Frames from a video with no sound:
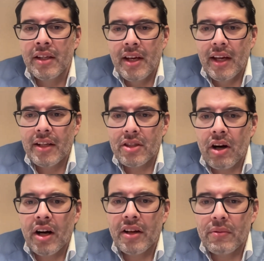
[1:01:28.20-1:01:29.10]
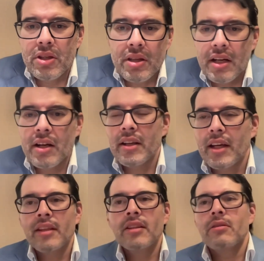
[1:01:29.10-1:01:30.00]
it's hard. And when you hear it, I
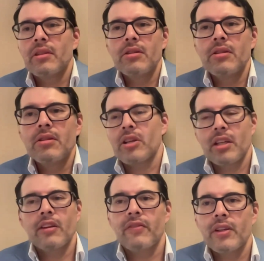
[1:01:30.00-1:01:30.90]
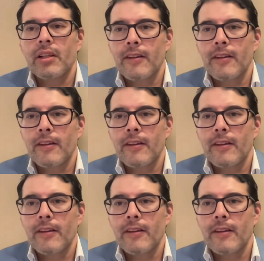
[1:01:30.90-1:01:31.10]
think you start to get the feeling.